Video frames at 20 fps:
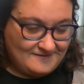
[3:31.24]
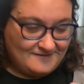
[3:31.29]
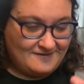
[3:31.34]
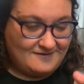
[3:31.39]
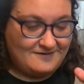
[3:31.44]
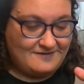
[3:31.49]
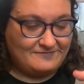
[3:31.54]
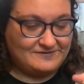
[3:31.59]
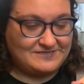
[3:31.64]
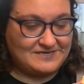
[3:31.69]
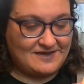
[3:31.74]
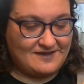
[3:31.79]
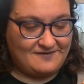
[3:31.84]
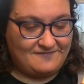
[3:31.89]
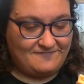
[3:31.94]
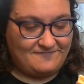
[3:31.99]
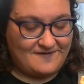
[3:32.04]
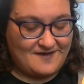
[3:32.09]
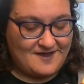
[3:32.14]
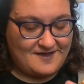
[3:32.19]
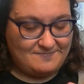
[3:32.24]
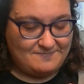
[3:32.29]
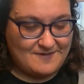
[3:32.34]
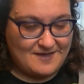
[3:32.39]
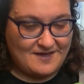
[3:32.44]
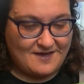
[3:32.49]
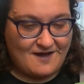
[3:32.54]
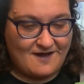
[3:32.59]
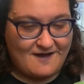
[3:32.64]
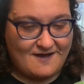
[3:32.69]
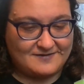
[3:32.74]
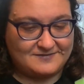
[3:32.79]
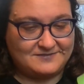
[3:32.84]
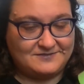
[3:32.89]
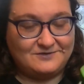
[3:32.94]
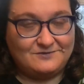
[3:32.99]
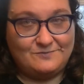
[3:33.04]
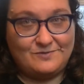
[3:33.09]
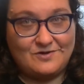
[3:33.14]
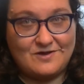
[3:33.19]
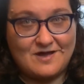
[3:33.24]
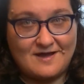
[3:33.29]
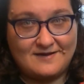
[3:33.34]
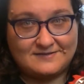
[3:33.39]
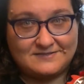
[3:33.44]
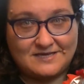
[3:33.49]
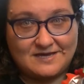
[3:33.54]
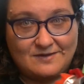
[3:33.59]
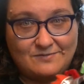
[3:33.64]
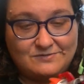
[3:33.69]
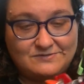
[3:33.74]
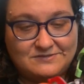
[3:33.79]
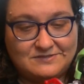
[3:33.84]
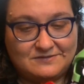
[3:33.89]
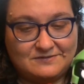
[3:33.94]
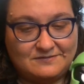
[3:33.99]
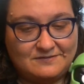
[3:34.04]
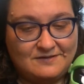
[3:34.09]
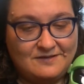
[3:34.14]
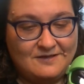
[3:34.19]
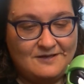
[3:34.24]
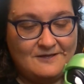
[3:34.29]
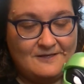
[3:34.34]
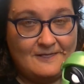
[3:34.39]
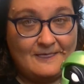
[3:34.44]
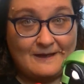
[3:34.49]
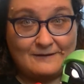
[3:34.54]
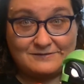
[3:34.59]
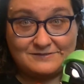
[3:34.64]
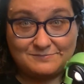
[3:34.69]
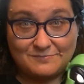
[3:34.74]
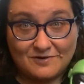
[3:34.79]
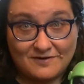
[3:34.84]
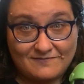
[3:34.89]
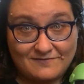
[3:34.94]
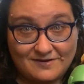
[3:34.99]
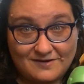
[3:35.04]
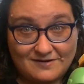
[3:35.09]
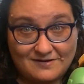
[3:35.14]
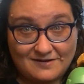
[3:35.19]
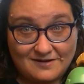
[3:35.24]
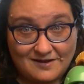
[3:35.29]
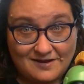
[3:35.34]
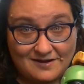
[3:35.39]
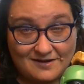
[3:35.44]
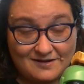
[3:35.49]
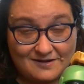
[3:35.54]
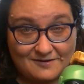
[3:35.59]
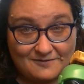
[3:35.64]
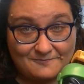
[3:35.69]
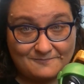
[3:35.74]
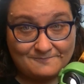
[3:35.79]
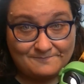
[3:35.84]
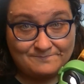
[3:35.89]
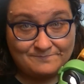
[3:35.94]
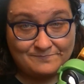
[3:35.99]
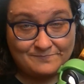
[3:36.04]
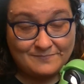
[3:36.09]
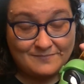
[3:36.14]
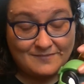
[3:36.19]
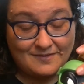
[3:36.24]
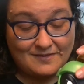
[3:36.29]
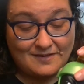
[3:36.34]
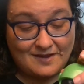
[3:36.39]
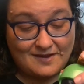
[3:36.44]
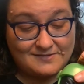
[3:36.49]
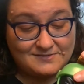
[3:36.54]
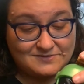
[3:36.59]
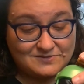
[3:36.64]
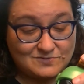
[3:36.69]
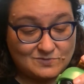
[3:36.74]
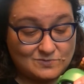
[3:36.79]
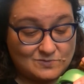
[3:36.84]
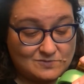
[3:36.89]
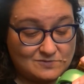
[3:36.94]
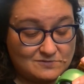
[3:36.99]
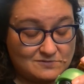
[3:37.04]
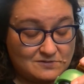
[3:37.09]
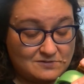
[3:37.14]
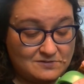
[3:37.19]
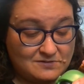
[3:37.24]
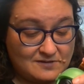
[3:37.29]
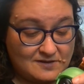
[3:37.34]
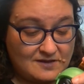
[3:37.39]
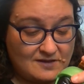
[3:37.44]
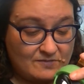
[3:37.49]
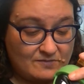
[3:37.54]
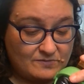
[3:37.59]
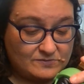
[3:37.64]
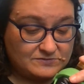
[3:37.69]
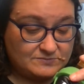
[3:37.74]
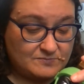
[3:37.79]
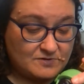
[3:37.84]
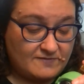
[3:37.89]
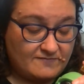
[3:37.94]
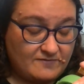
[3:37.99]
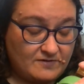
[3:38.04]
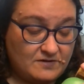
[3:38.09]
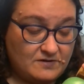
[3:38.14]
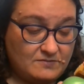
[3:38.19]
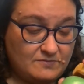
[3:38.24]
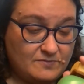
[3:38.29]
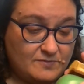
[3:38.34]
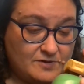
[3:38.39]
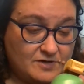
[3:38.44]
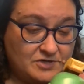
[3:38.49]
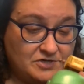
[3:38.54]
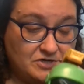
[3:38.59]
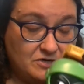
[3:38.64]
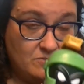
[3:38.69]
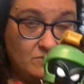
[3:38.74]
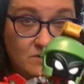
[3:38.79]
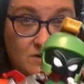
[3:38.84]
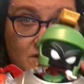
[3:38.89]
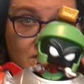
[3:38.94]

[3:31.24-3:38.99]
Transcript: Oh, I wish I could find my costume, you guys. I was Marvin in high school. I was Marvin the Martian one